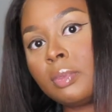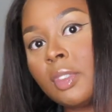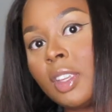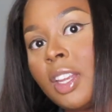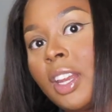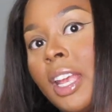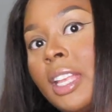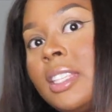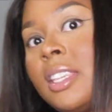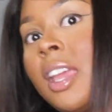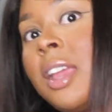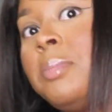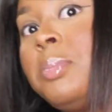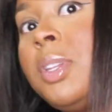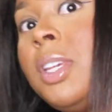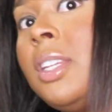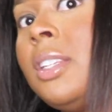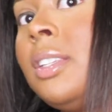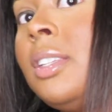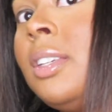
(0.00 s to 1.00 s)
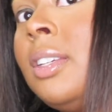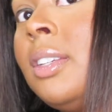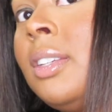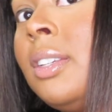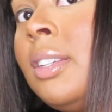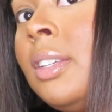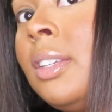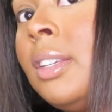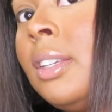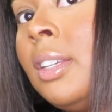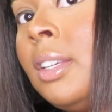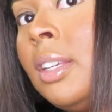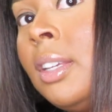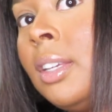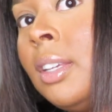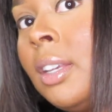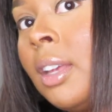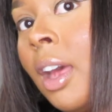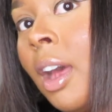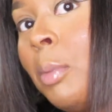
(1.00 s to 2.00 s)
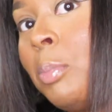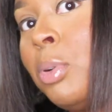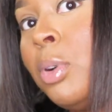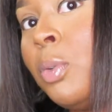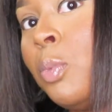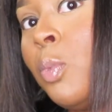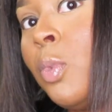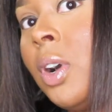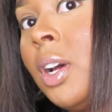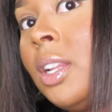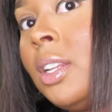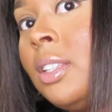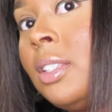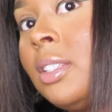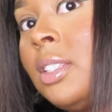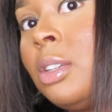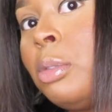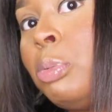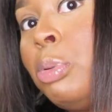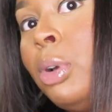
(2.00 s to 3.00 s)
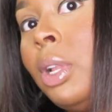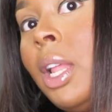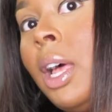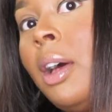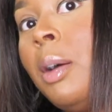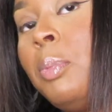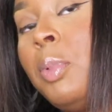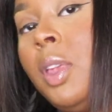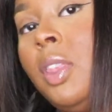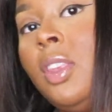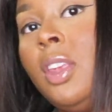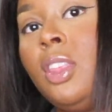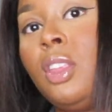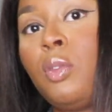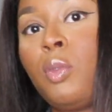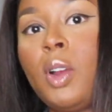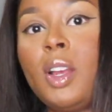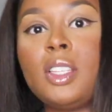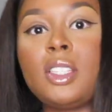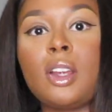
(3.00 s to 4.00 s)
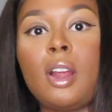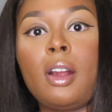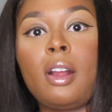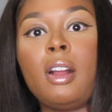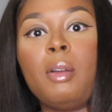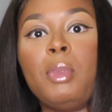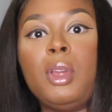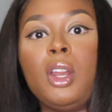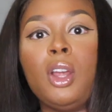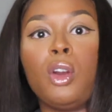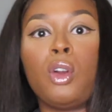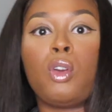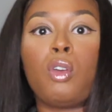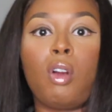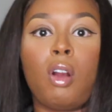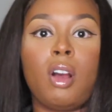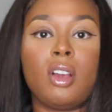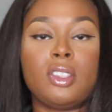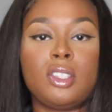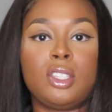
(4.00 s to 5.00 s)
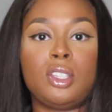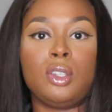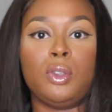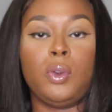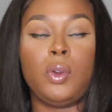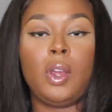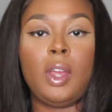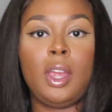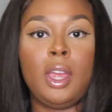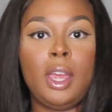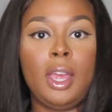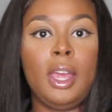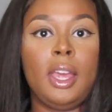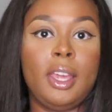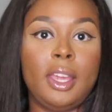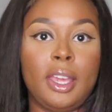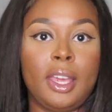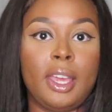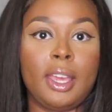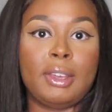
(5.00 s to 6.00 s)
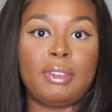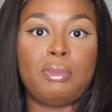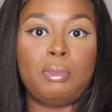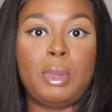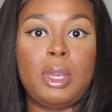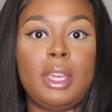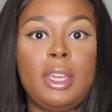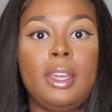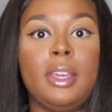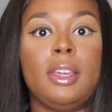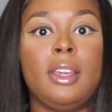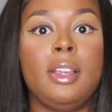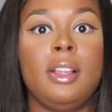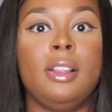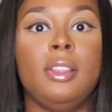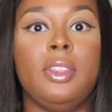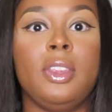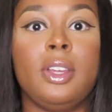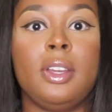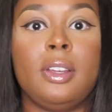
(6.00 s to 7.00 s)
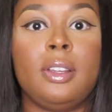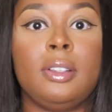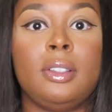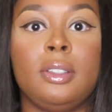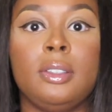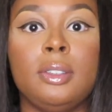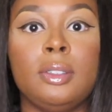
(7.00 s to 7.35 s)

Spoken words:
And I taped it. I put one to pull up, and then the rest are coming across to give me the